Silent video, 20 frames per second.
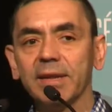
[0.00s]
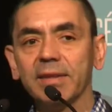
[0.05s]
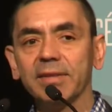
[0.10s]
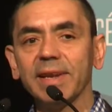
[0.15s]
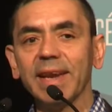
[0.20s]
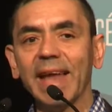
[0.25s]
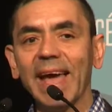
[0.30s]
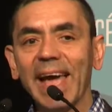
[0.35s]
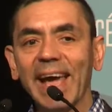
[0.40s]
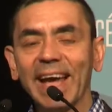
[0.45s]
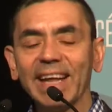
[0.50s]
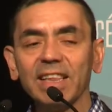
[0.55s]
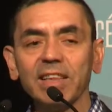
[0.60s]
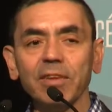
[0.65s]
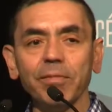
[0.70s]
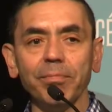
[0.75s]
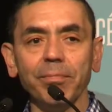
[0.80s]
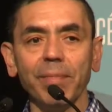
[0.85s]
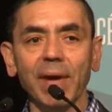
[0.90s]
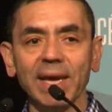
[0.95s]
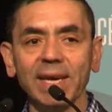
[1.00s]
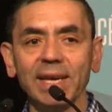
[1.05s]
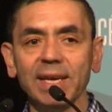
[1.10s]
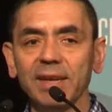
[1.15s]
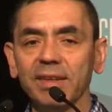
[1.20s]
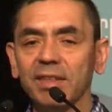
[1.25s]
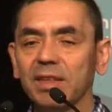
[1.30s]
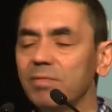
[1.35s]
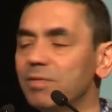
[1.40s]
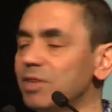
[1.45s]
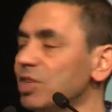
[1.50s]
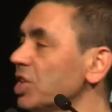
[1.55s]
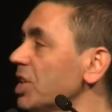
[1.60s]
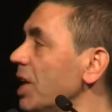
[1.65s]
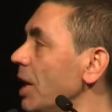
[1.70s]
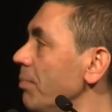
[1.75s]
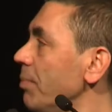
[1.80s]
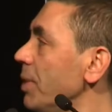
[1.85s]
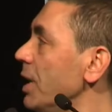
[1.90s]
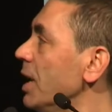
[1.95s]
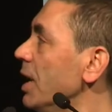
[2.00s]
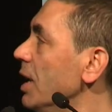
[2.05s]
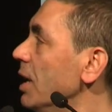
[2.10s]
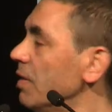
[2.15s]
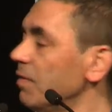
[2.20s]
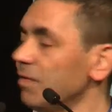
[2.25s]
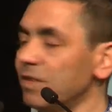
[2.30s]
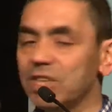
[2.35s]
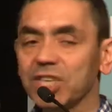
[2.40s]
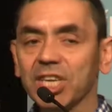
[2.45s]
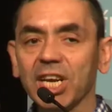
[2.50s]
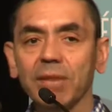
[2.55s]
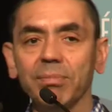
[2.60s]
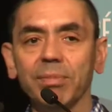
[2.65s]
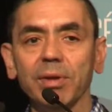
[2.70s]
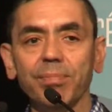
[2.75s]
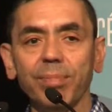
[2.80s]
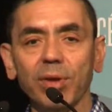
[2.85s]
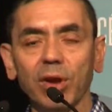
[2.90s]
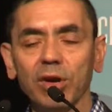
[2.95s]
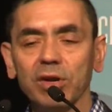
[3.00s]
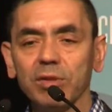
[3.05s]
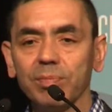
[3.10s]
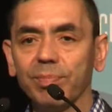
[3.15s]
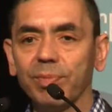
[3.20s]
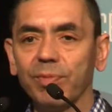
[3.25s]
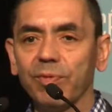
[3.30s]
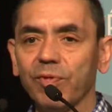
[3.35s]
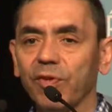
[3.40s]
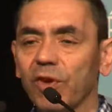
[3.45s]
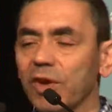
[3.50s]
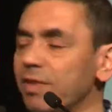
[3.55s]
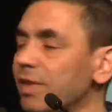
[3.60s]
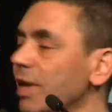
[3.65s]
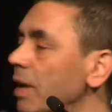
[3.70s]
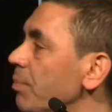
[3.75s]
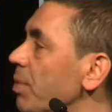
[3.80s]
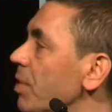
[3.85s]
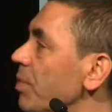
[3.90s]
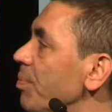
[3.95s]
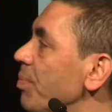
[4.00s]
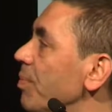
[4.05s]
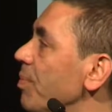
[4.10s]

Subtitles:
an active mechanism which can be blocked, for example,